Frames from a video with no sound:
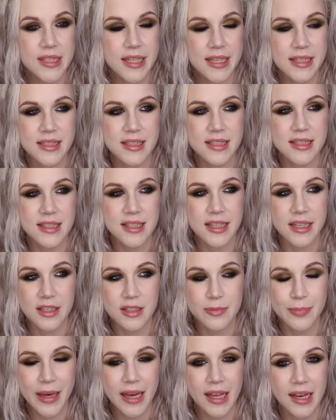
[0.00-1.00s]
Saints and
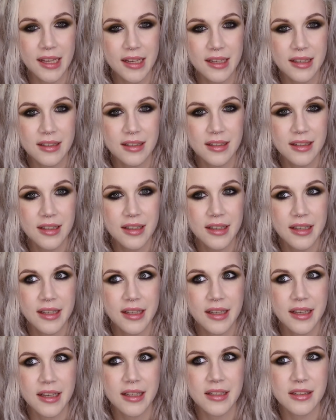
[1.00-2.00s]
Sinners palette,
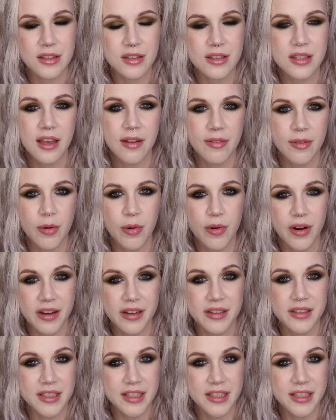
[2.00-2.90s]
it does have quite a